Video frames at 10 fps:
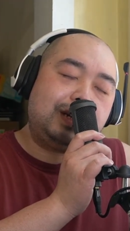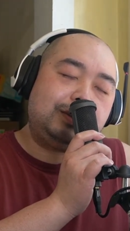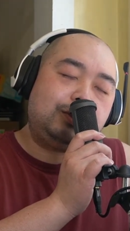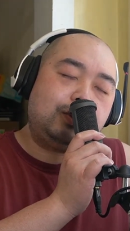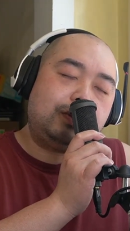My
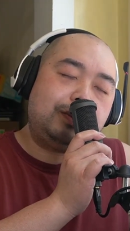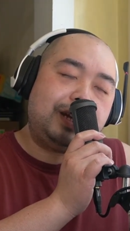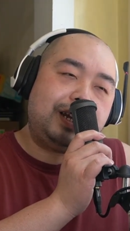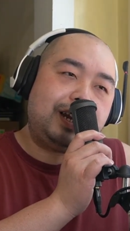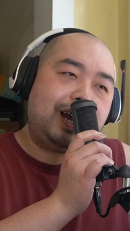name is Hugo
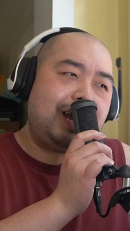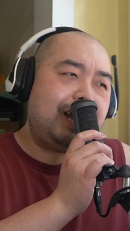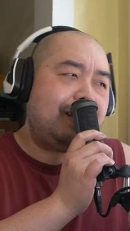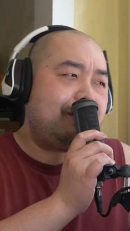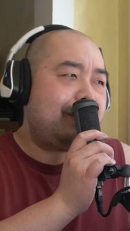Freeman, and
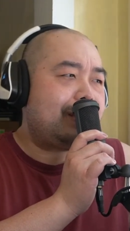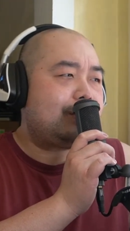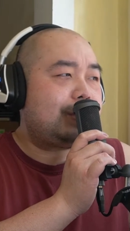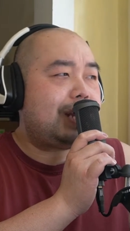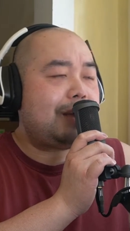I am
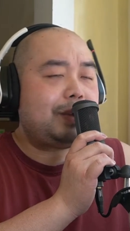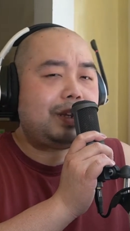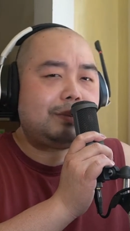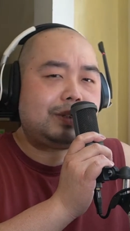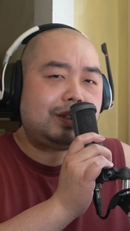back doing 9
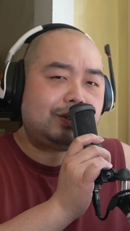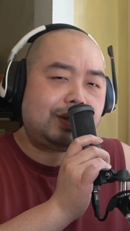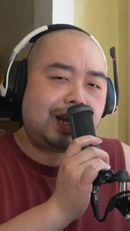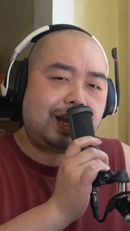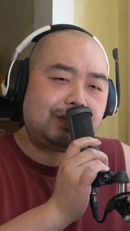PM
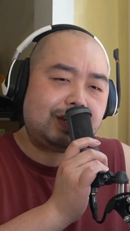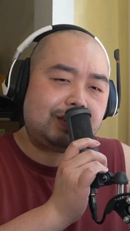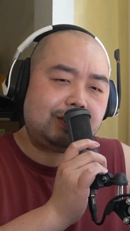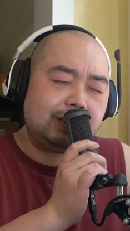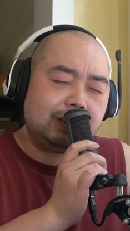Just Not Live Challenge.